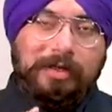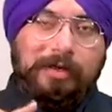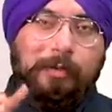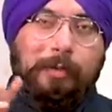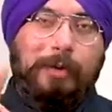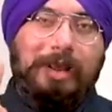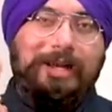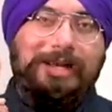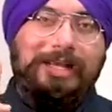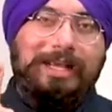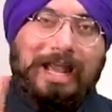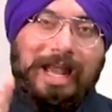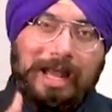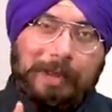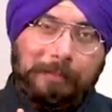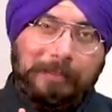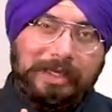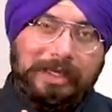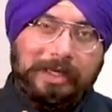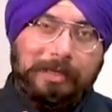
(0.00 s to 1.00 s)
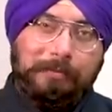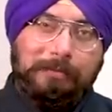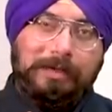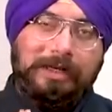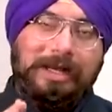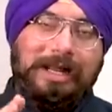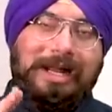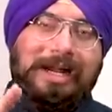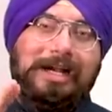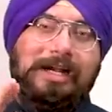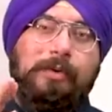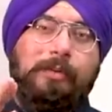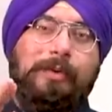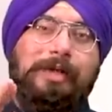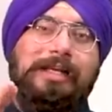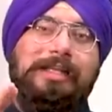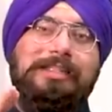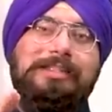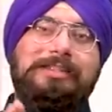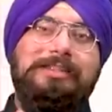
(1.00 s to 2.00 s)
very amicable and a
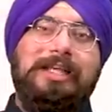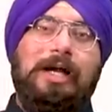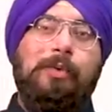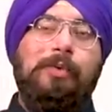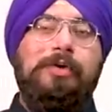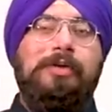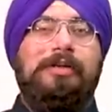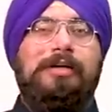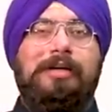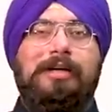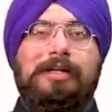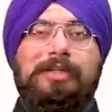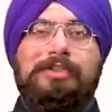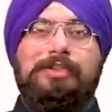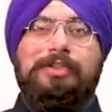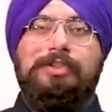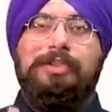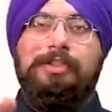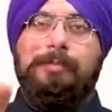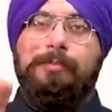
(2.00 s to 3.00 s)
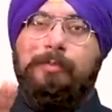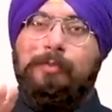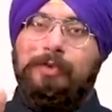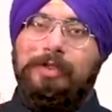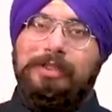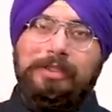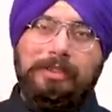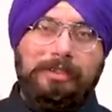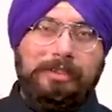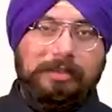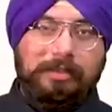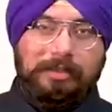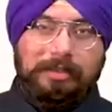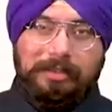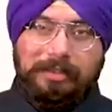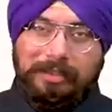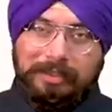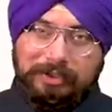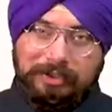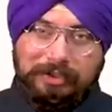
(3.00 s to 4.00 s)
very sound relationship with
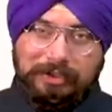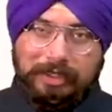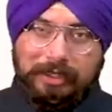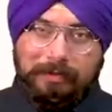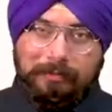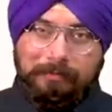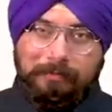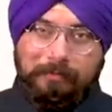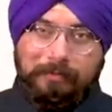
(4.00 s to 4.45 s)
Russia.